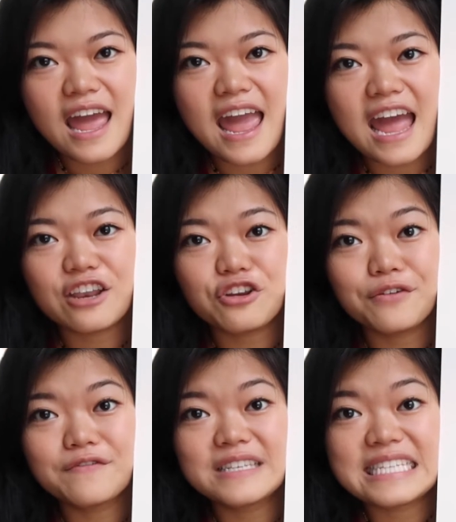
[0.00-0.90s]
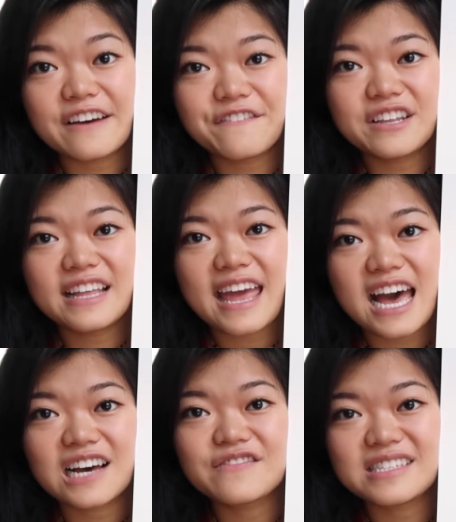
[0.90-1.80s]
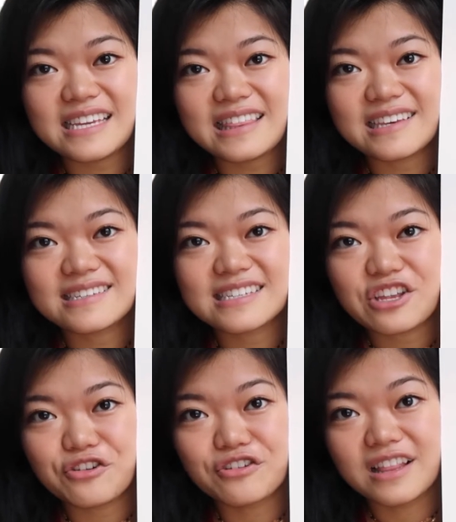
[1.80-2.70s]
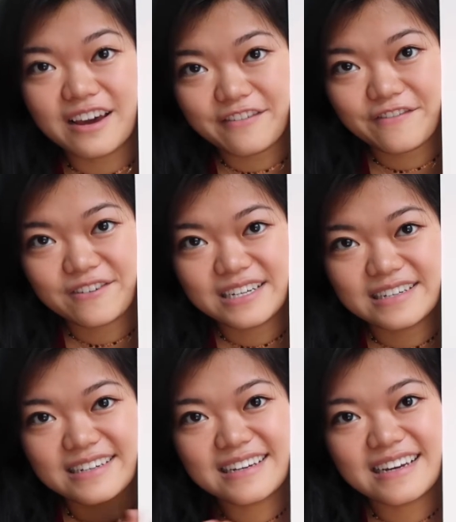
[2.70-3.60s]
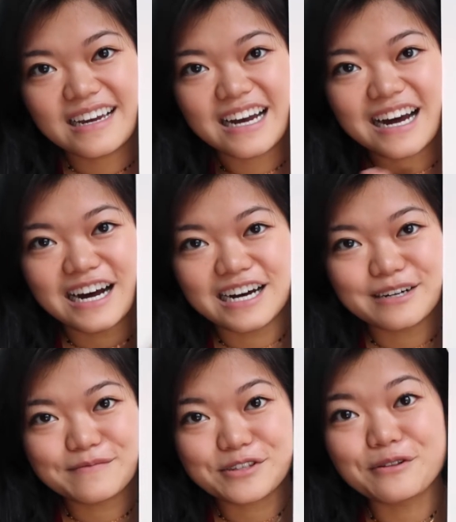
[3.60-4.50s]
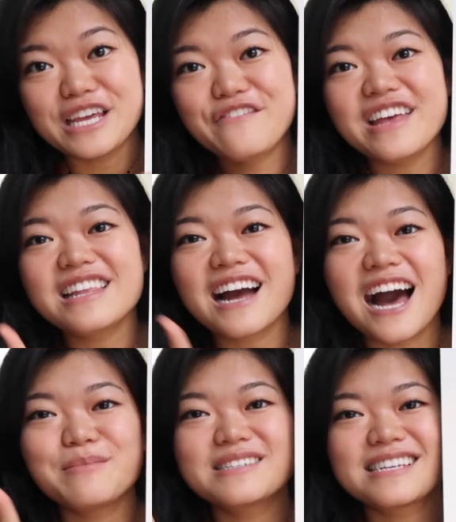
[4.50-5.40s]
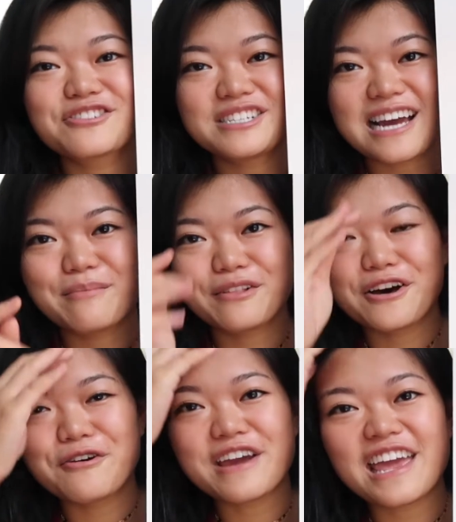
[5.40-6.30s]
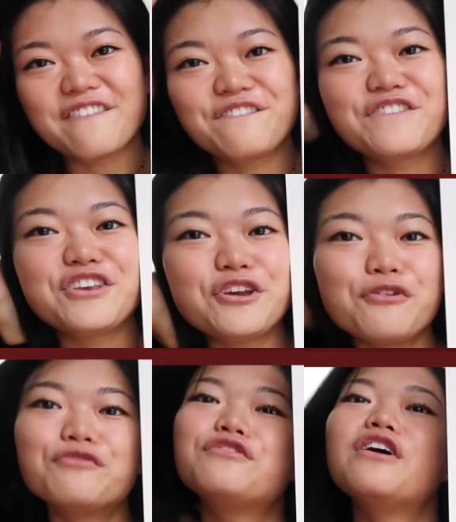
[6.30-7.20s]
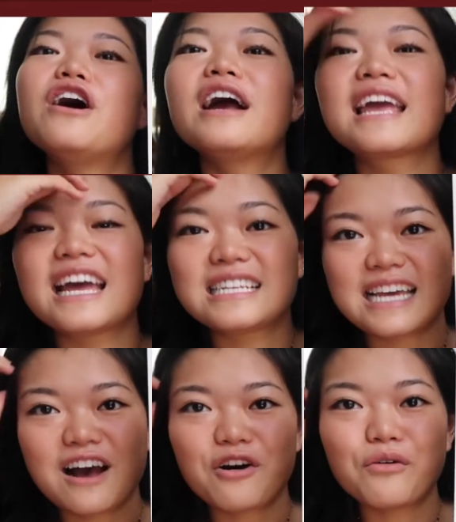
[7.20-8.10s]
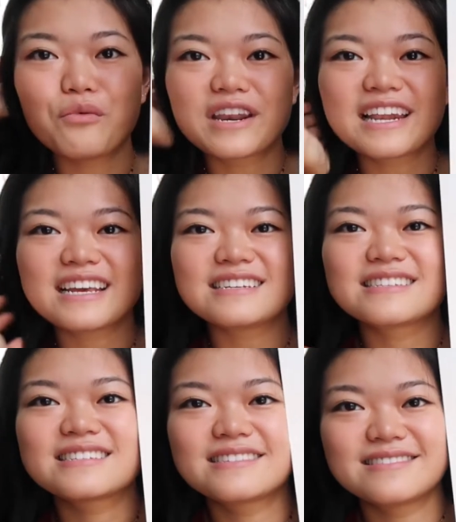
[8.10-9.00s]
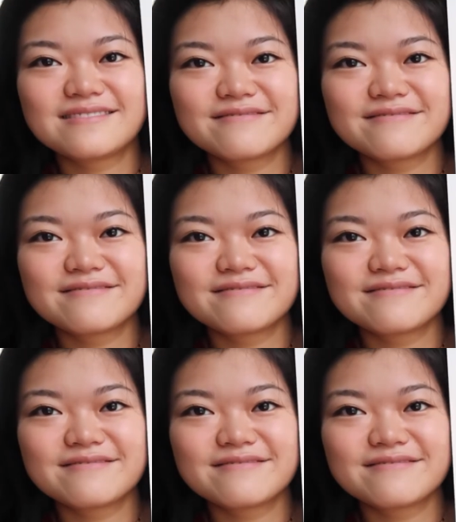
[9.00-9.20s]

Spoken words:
and you definitely have seen this in your life. So leave it in the comment section down below if you can tell what it is.